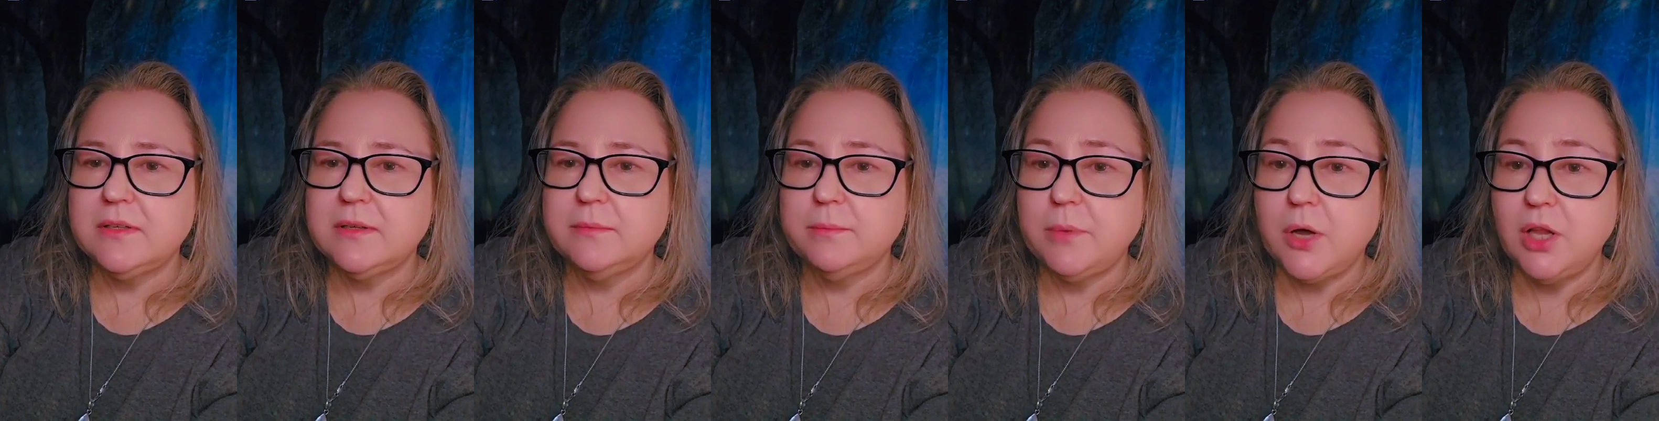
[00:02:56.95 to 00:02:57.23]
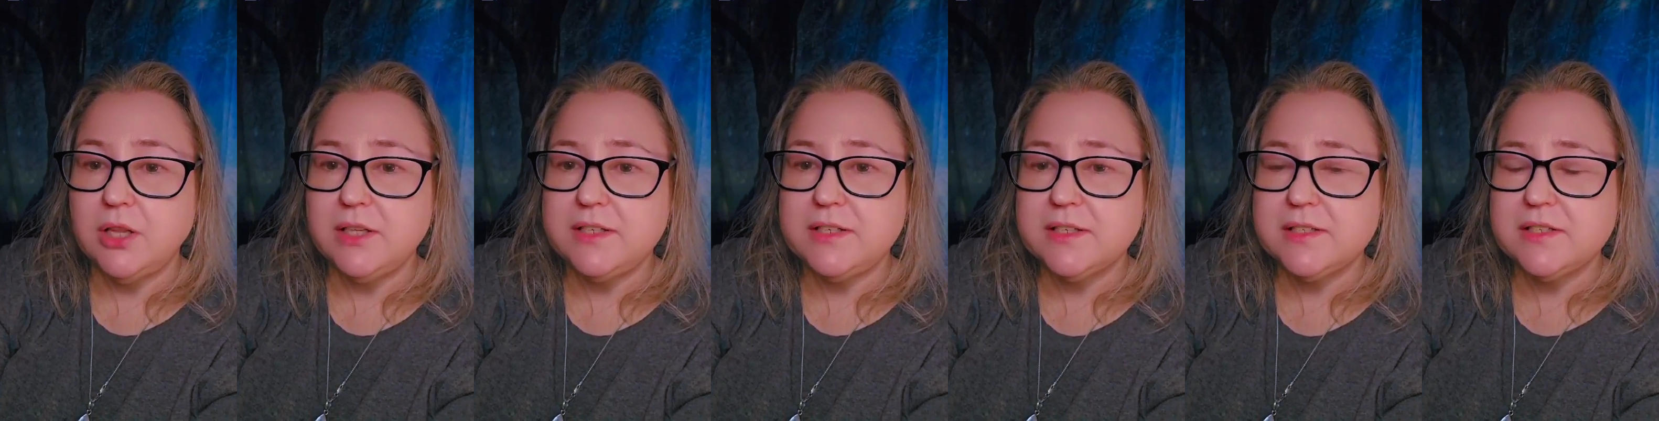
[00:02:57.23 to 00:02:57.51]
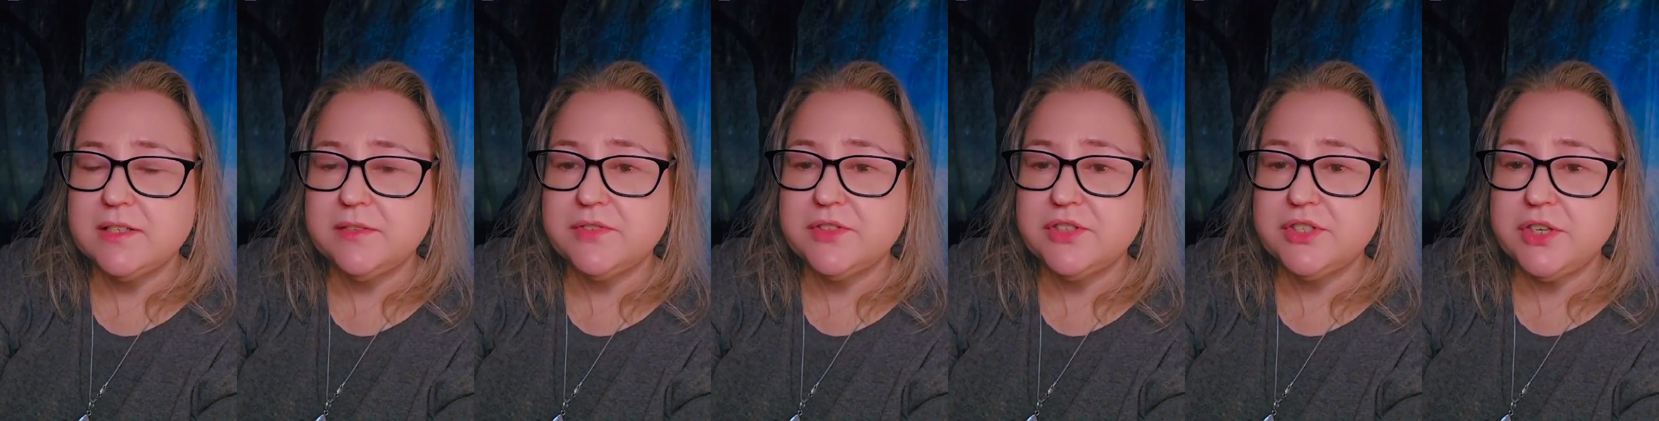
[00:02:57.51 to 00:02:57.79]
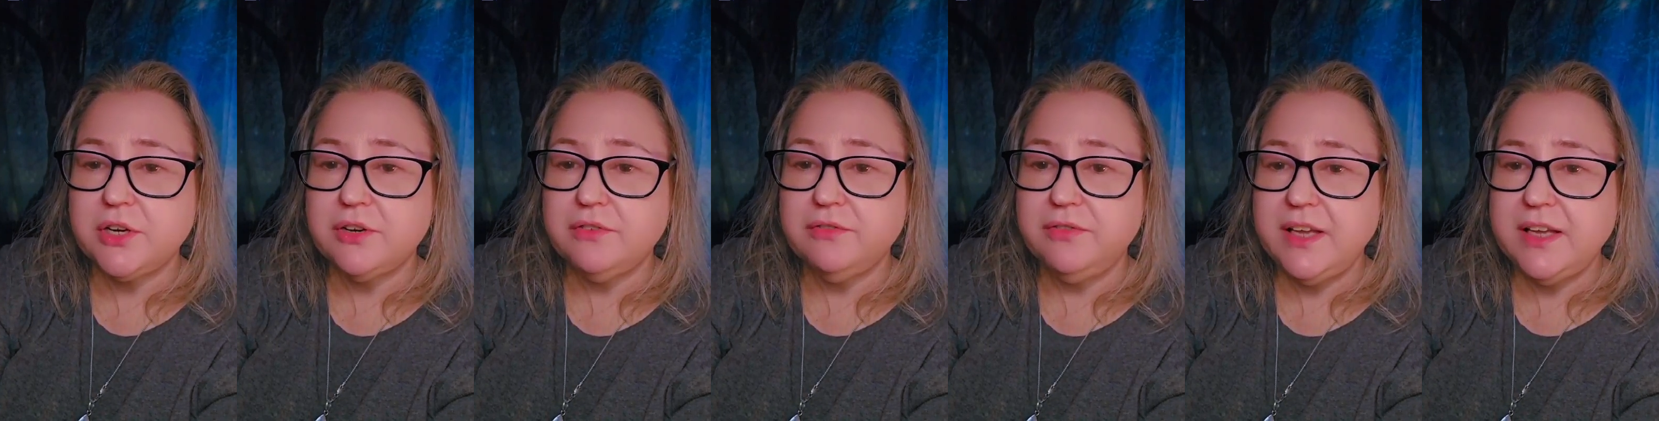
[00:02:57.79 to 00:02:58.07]
Politics of
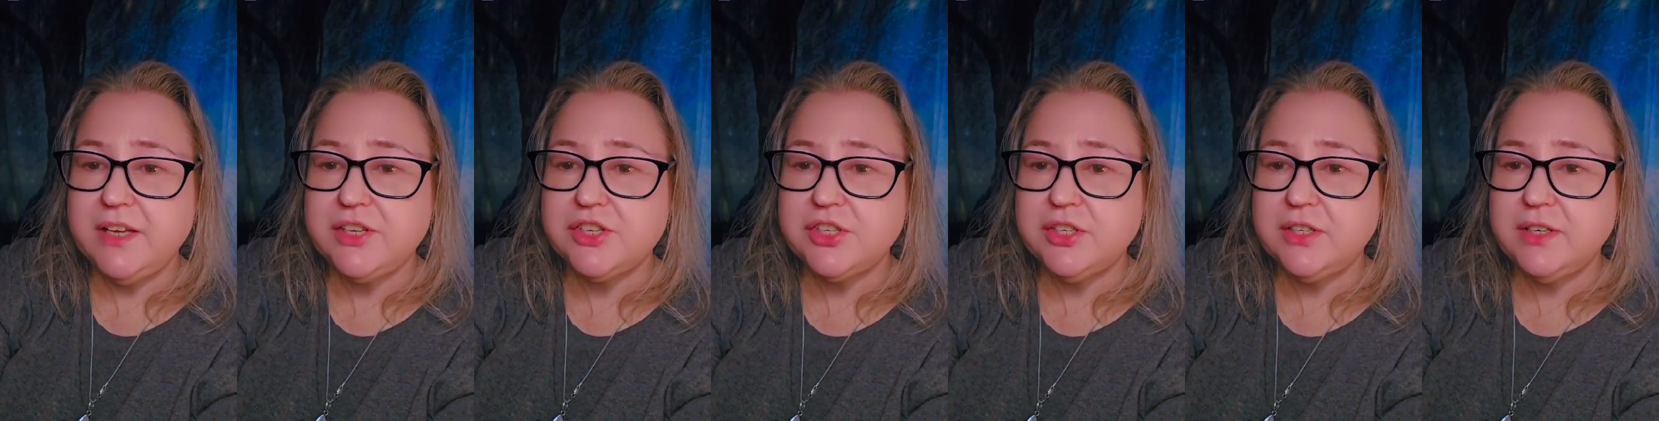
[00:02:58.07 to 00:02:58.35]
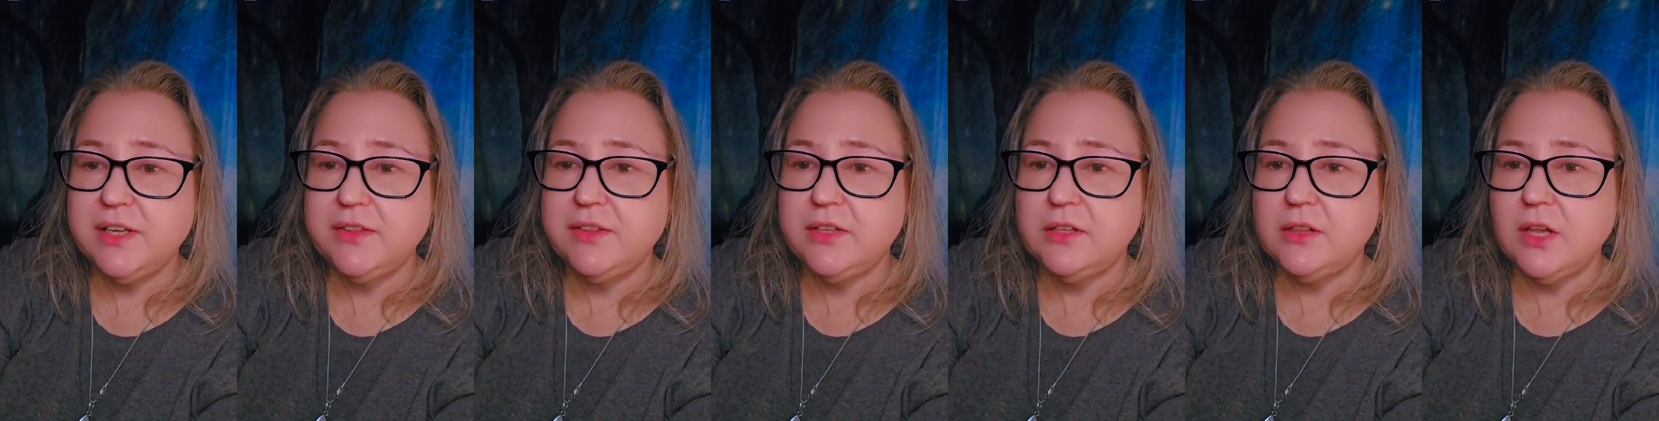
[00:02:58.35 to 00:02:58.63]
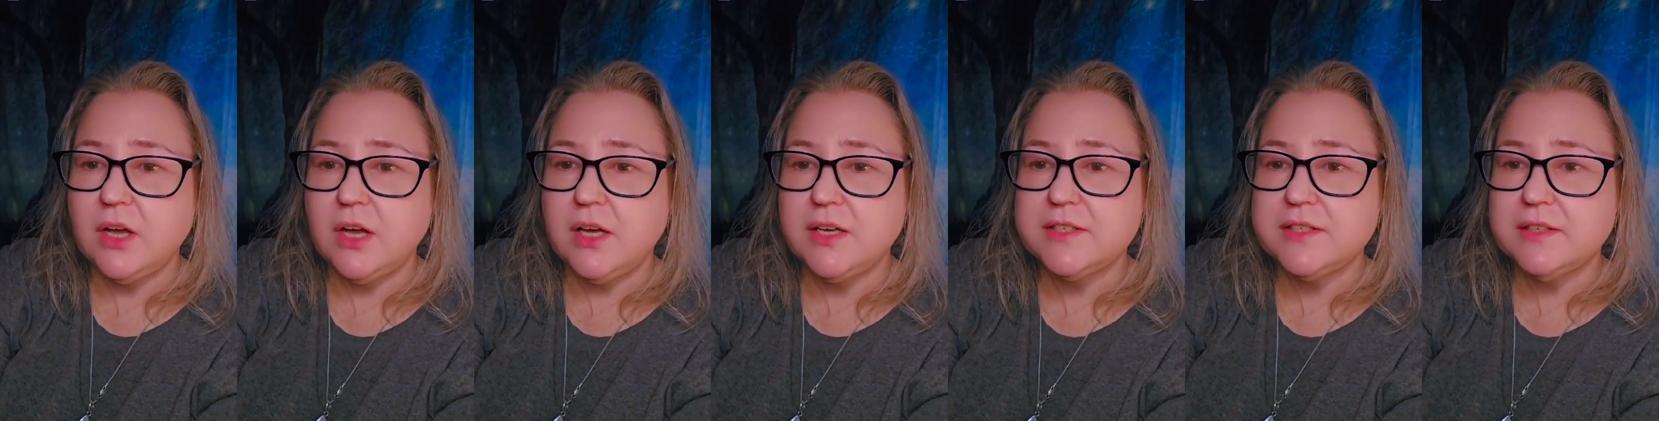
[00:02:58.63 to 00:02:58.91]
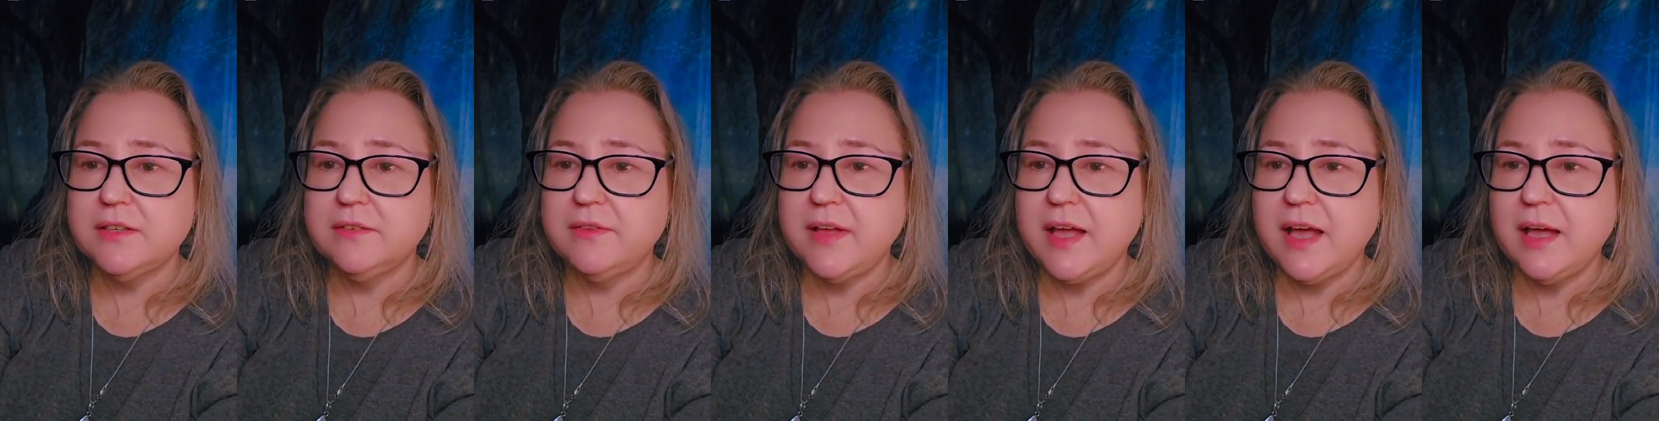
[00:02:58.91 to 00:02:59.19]
Starvation and the Loss
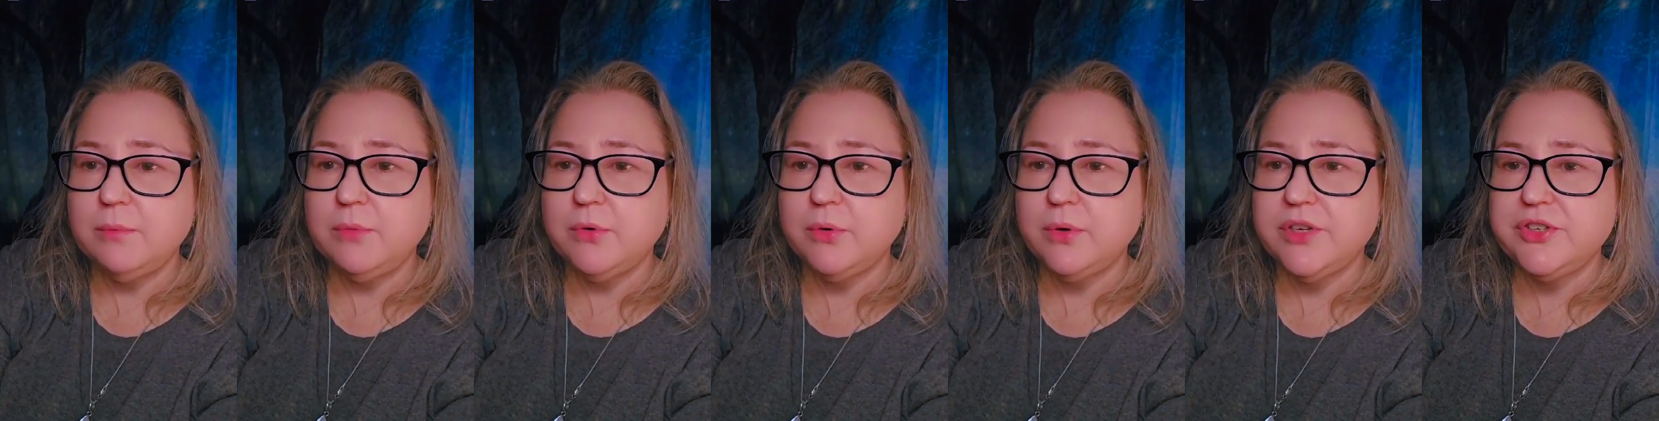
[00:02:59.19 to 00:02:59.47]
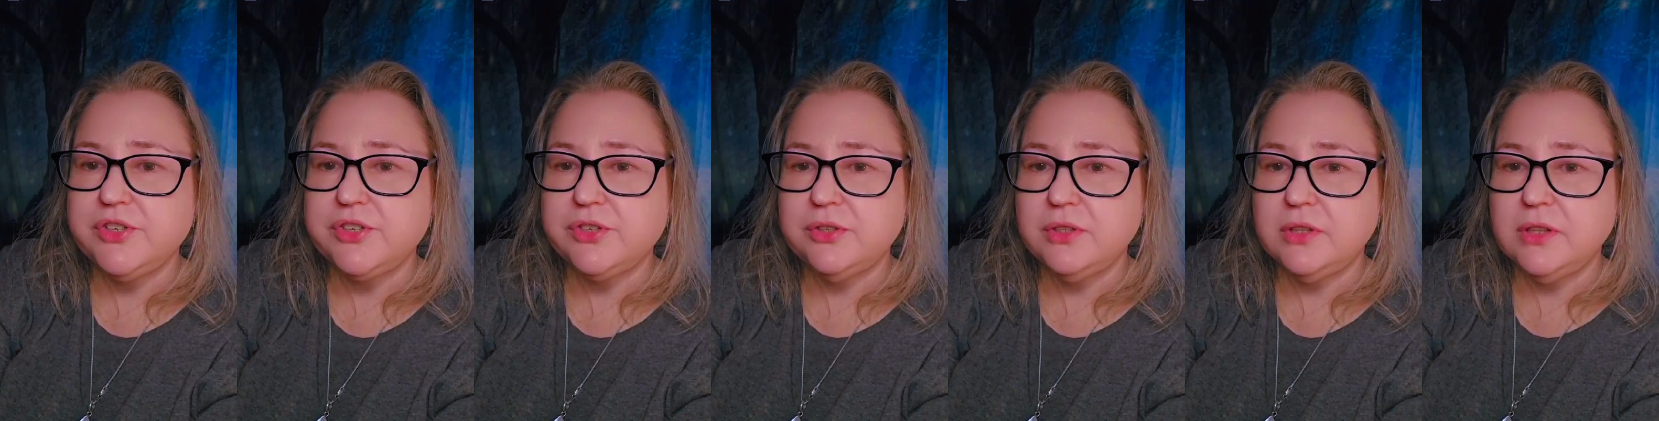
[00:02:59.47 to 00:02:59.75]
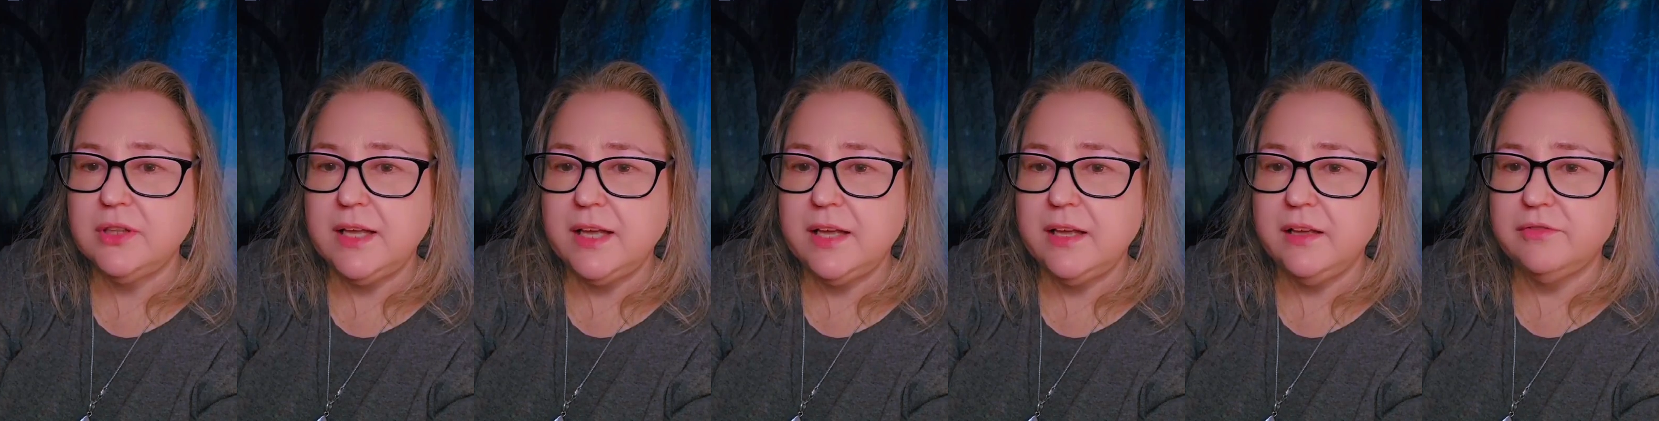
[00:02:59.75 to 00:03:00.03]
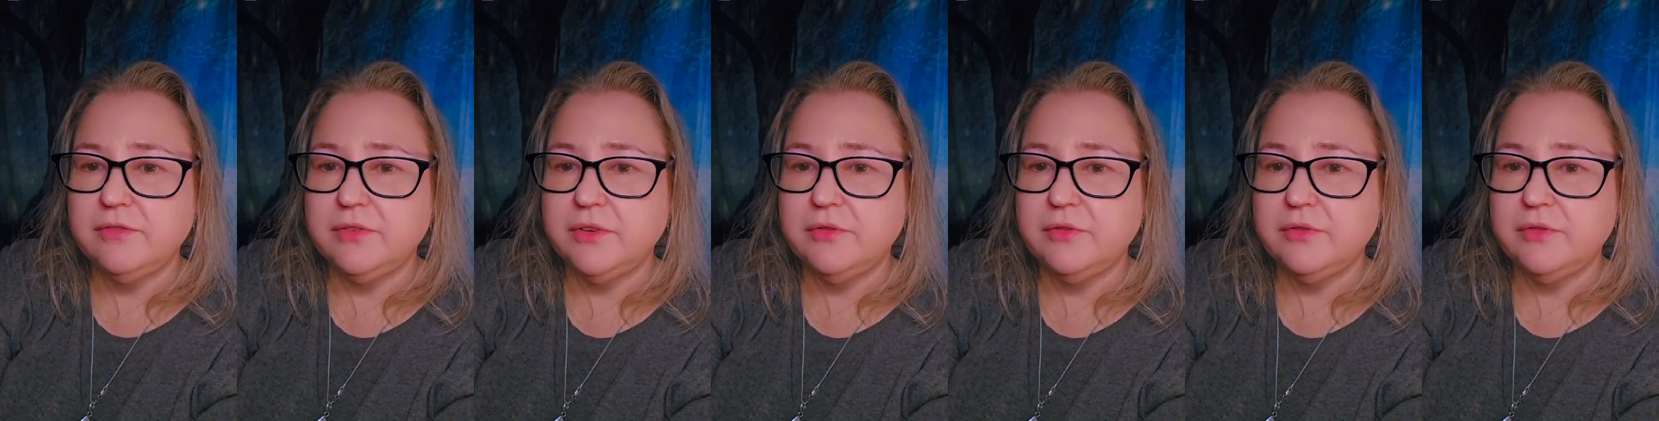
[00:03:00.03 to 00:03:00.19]
of Aboriginal Life.